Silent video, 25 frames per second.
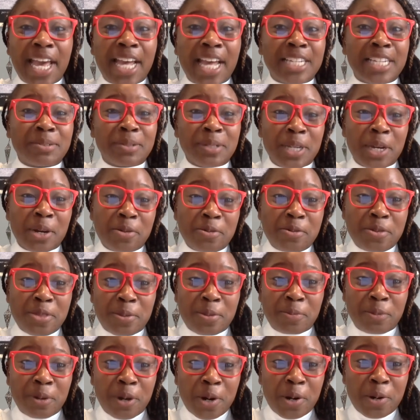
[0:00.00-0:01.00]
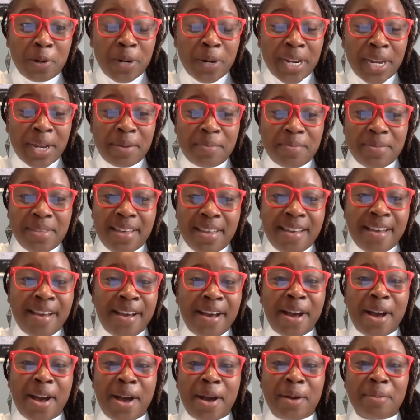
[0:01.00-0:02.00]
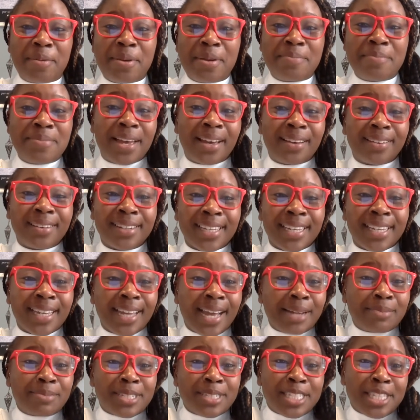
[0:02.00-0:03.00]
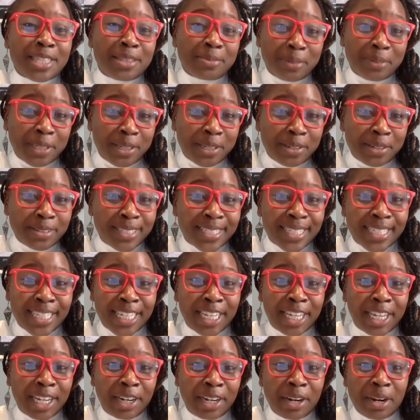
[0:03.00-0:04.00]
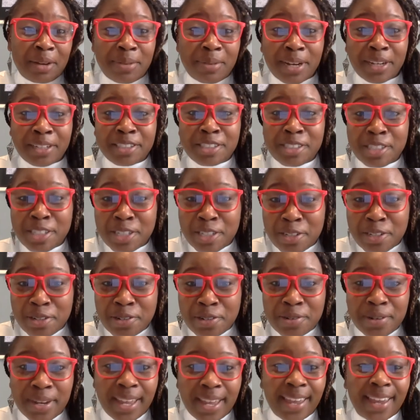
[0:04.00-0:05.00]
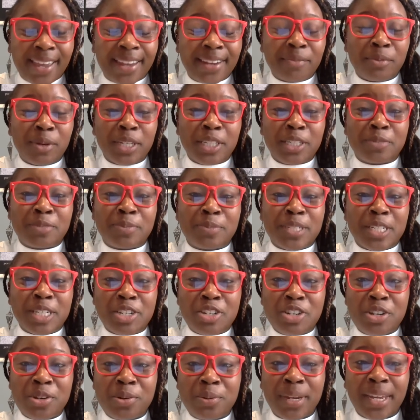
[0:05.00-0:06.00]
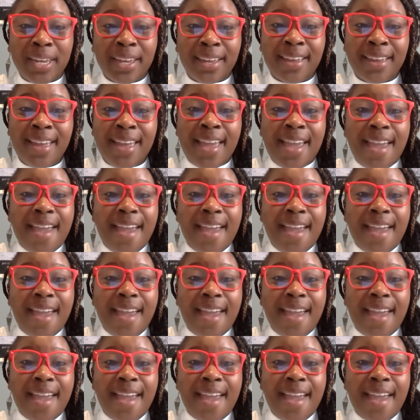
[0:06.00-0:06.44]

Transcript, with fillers: as we go through the program. Uh, Melanie, I'm just thrilled to hear about you and what you've been doing